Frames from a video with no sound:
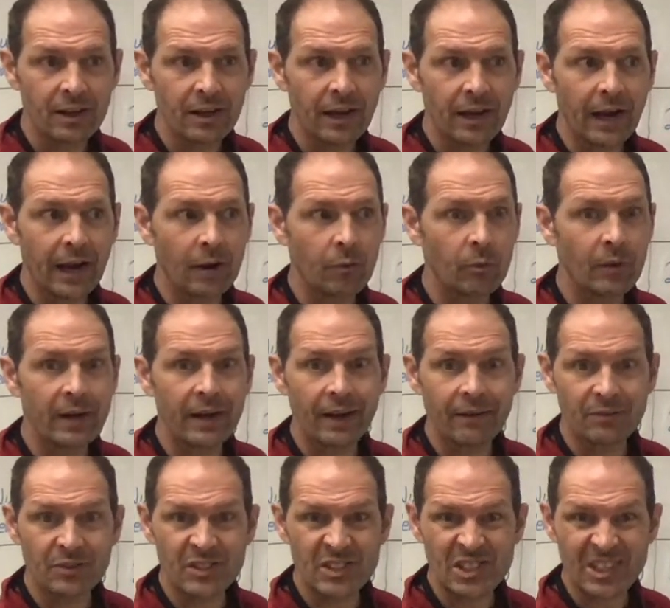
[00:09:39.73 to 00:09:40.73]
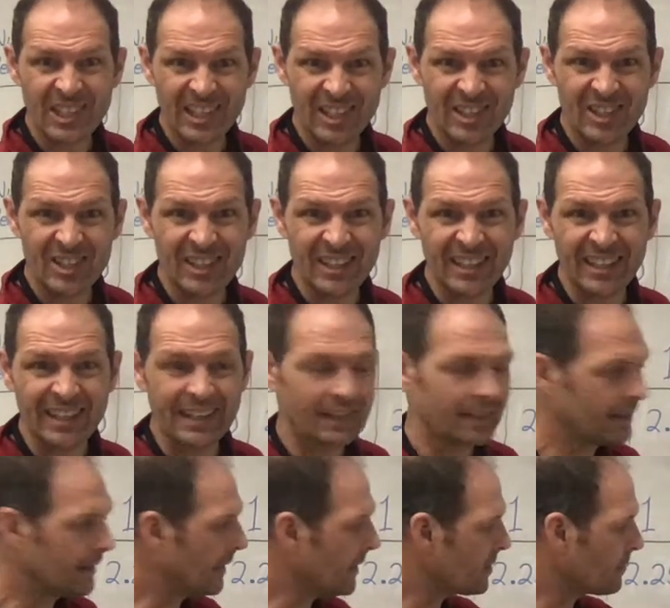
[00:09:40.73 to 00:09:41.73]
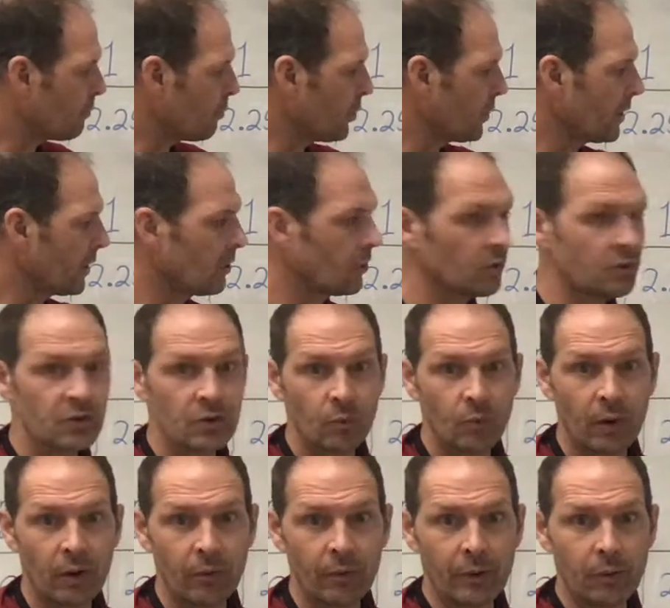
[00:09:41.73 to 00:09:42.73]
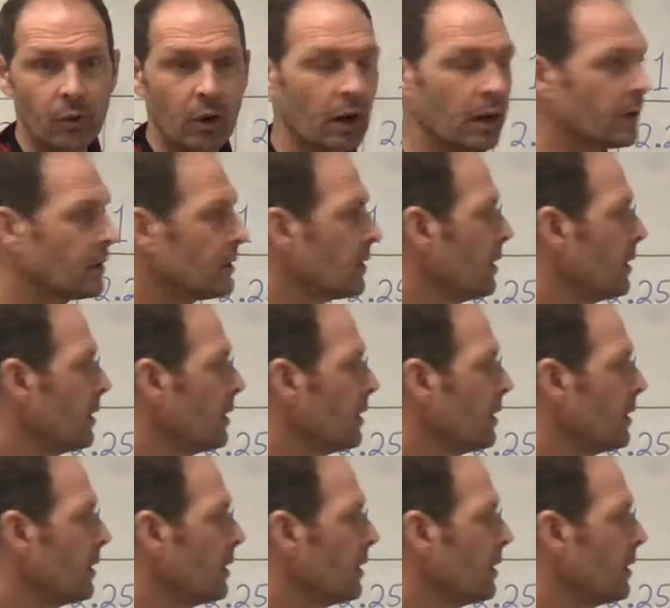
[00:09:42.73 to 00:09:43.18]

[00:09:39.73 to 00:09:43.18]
and we'd have 60. That's pretty close to what we want.